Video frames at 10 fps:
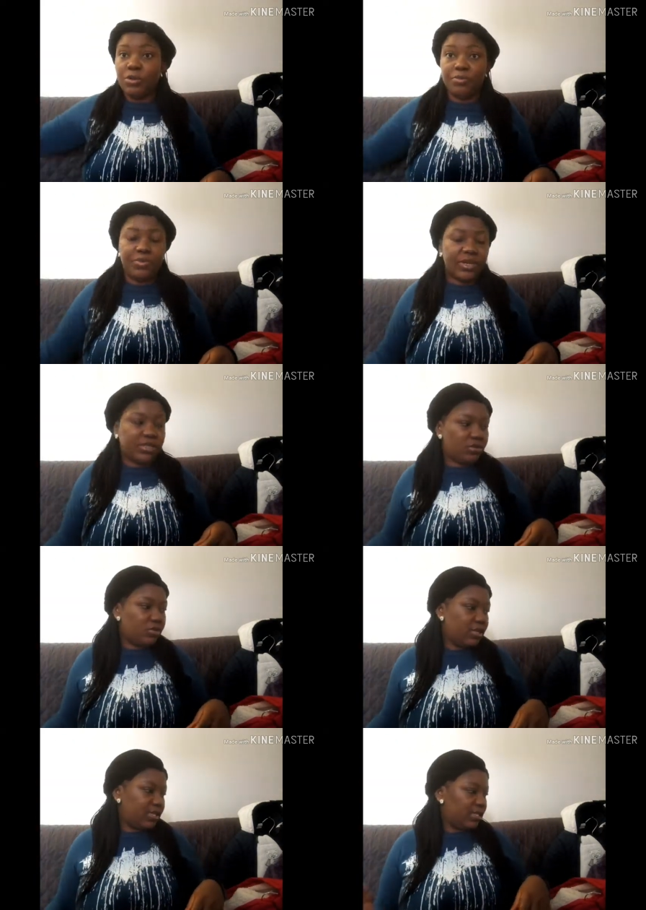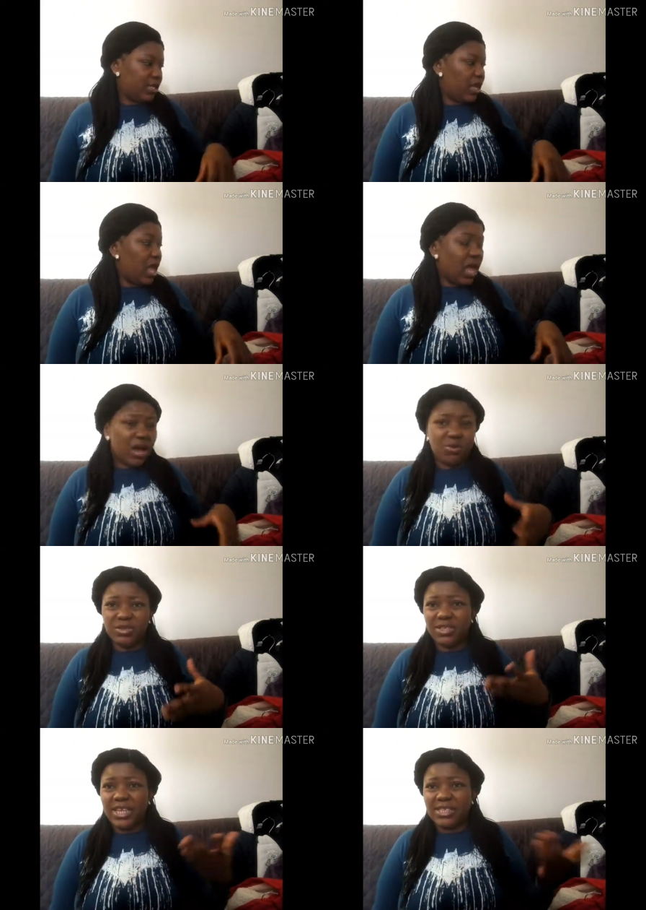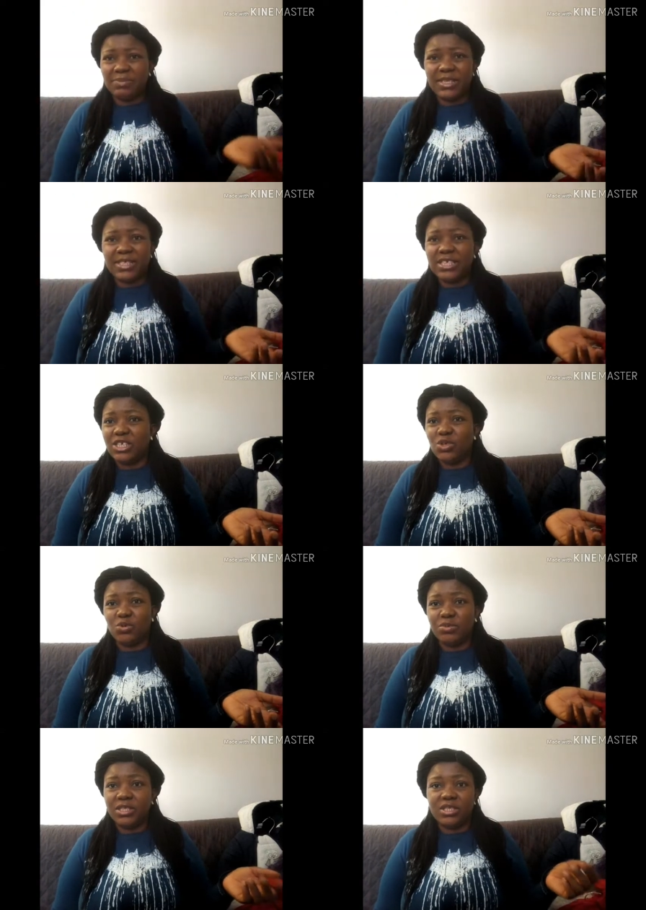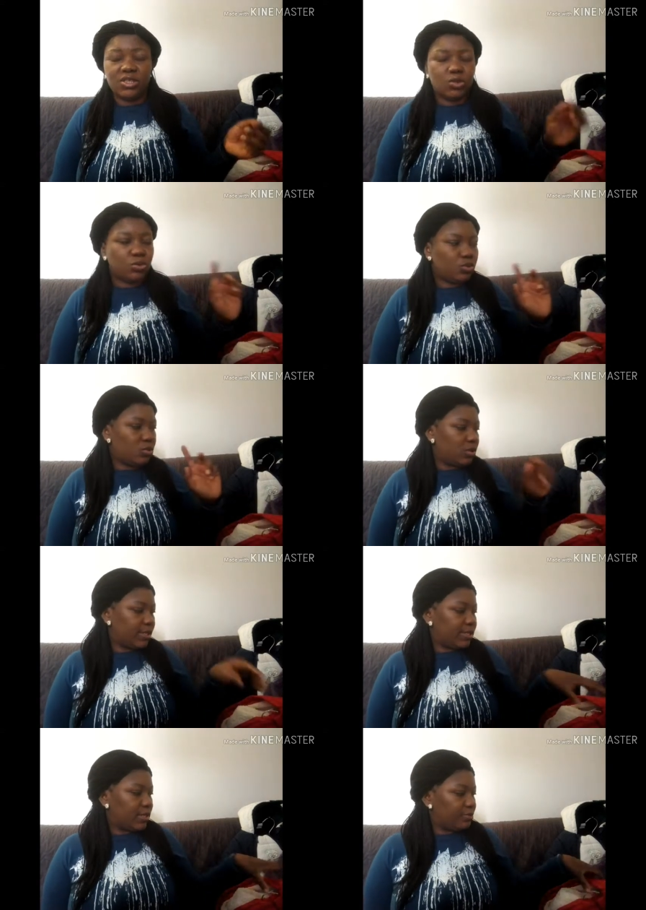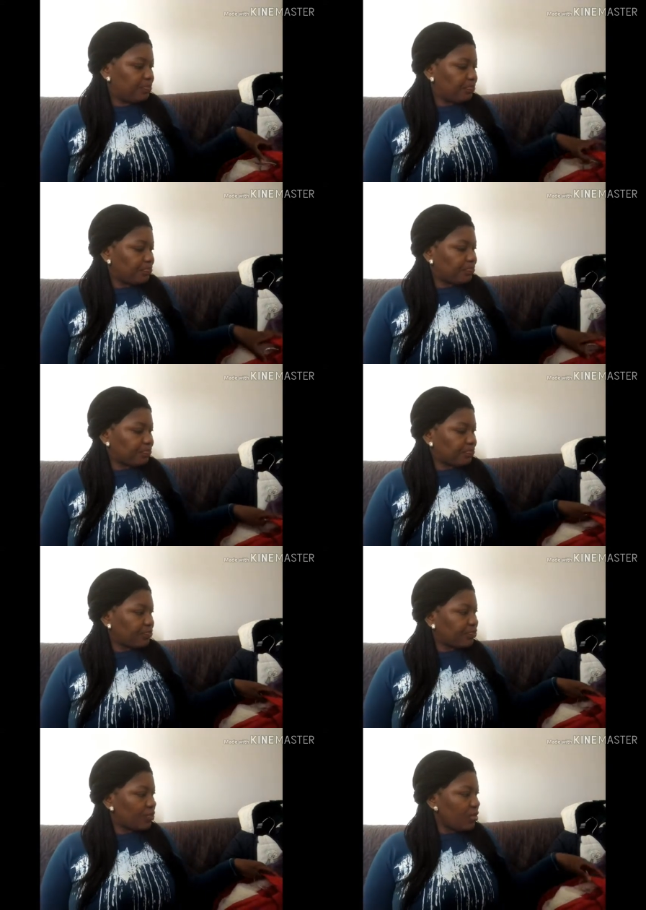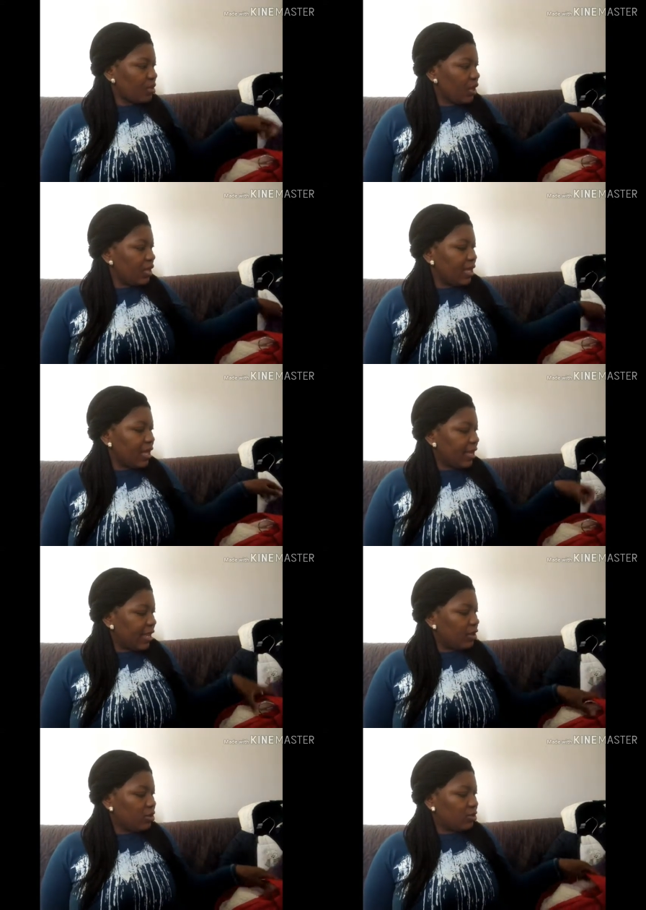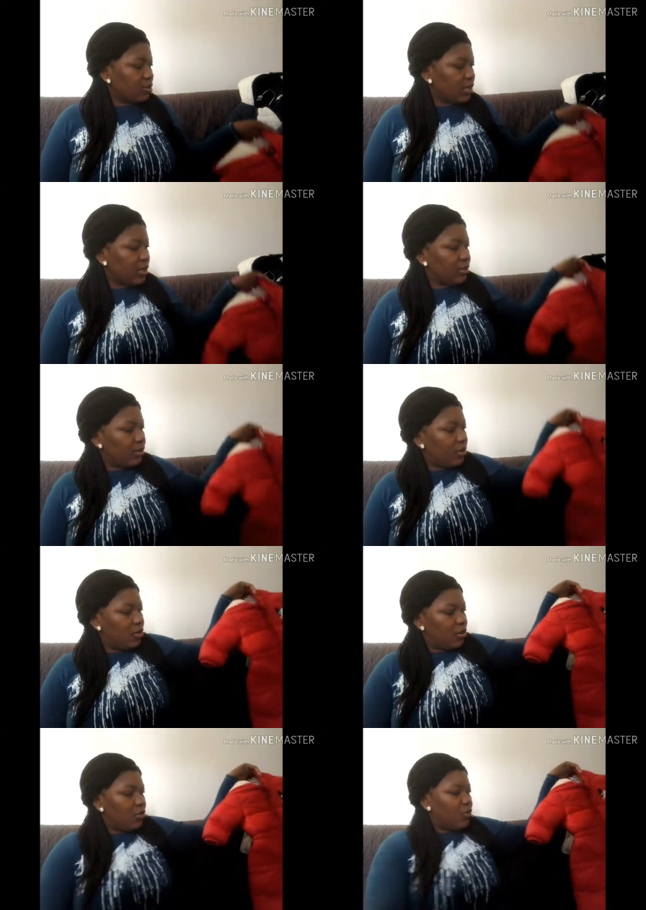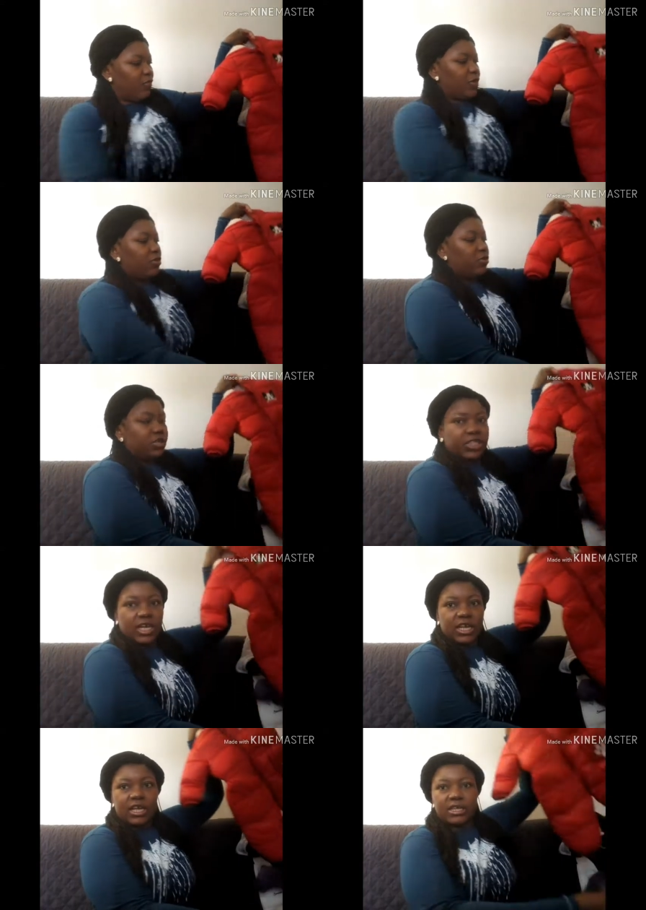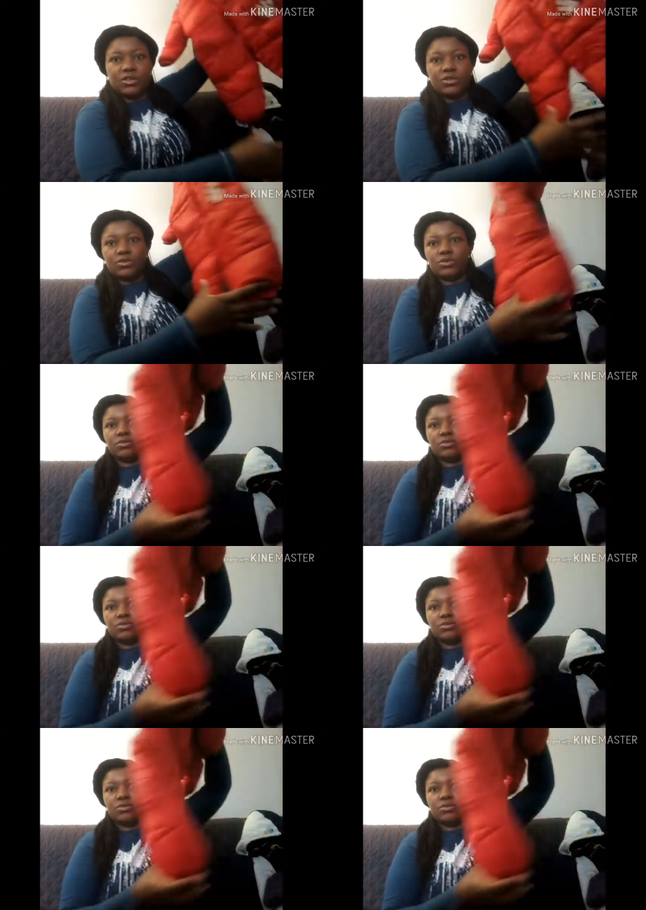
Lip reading: impressed, honestly. I wasn't expecting it to be this good, honestly. Then I got an overall jacket too.